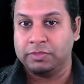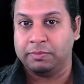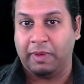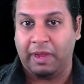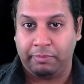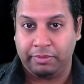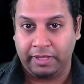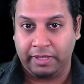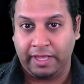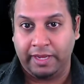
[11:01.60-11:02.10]
my
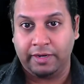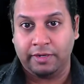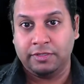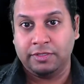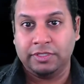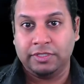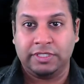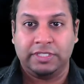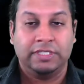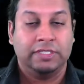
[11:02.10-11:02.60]

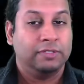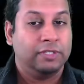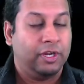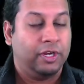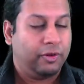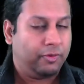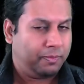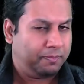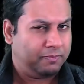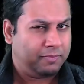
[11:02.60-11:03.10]
players and
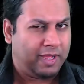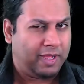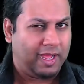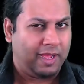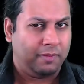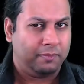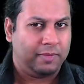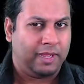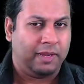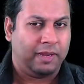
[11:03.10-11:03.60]

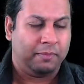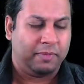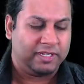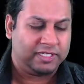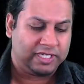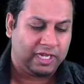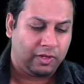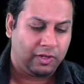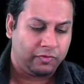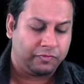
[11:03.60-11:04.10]
and
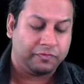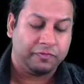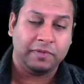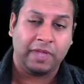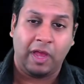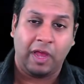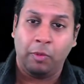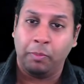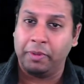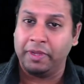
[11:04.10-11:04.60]
myself,
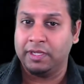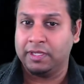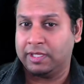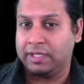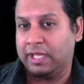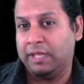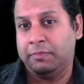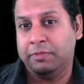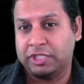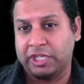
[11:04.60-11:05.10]
helping
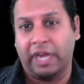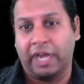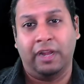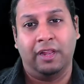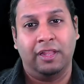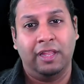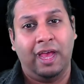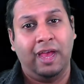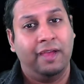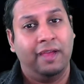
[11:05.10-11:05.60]
keep the channel
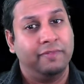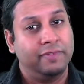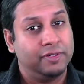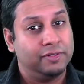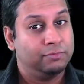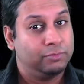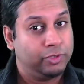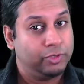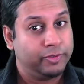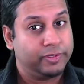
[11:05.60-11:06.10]
alive
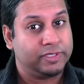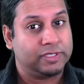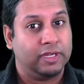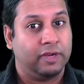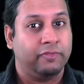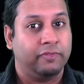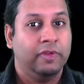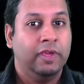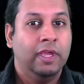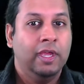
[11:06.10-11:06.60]
and doing
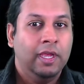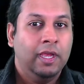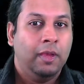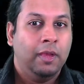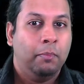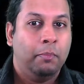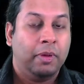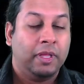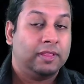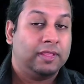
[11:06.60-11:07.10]
stuff.
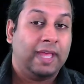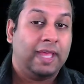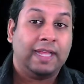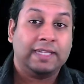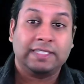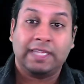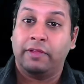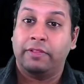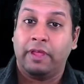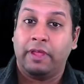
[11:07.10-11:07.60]
But
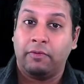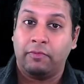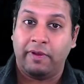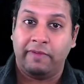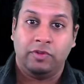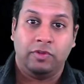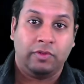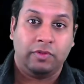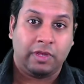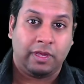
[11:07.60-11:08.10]
that's how that
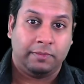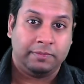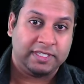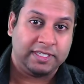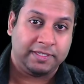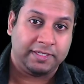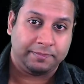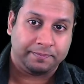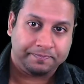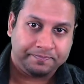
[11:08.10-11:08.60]
revenue comes
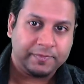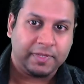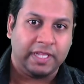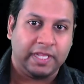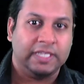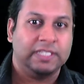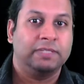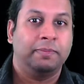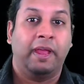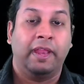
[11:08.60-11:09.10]
in. It
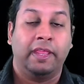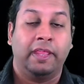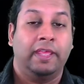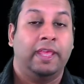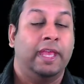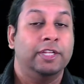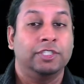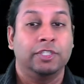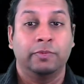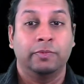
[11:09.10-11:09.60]
is about
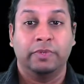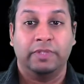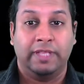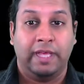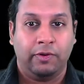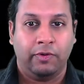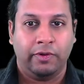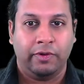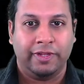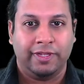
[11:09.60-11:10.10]
engaging with
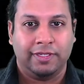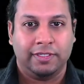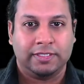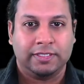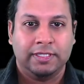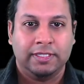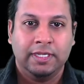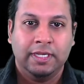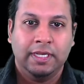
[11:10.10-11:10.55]
that audience.